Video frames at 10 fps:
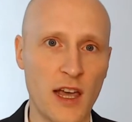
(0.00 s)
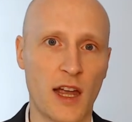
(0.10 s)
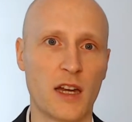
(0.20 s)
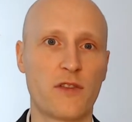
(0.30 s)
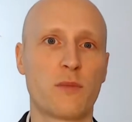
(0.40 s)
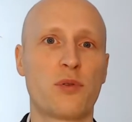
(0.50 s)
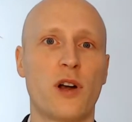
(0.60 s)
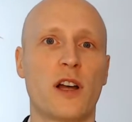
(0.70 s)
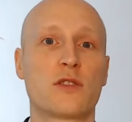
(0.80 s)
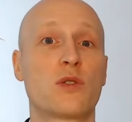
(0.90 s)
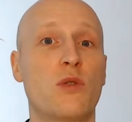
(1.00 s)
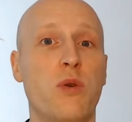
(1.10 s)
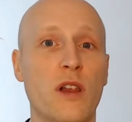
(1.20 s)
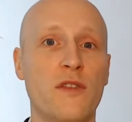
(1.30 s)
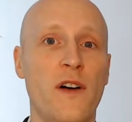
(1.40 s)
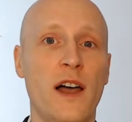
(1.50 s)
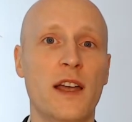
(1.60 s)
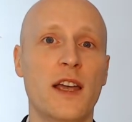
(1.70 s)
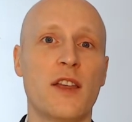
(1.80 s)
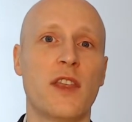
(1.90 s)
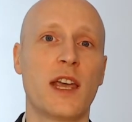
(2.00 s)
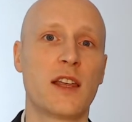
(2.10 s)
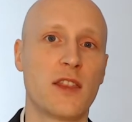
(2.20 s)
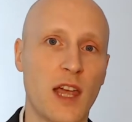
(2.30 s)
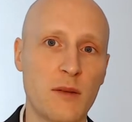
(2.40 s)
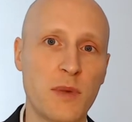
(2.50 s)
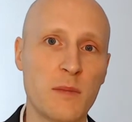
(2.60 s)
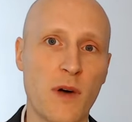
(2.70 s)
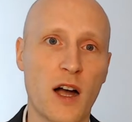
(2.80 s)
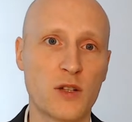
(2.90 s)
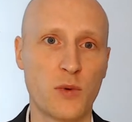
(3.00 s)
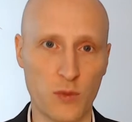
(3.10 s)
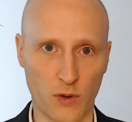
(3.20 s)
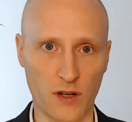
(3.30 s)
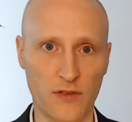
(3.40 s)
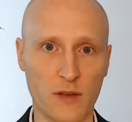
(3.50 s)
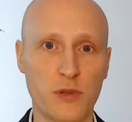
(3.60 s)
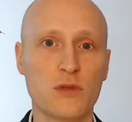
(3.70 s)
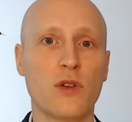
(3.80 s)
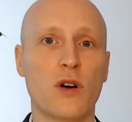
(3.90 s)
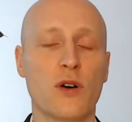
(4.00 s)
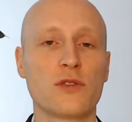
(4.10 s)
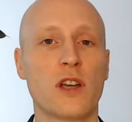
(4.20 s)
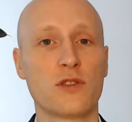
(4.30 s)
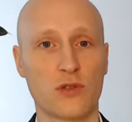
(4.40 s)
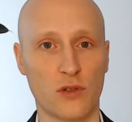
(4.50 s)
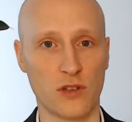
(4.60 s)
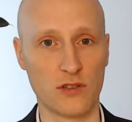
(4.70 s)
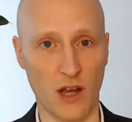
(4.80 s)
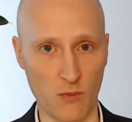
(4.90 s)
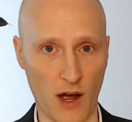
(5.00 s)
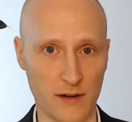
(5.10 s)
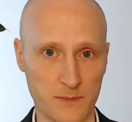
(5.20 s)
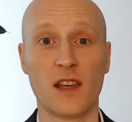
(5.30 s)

and if the products qualify, they can then be marked with one of the blue logos and sold in Taiwan.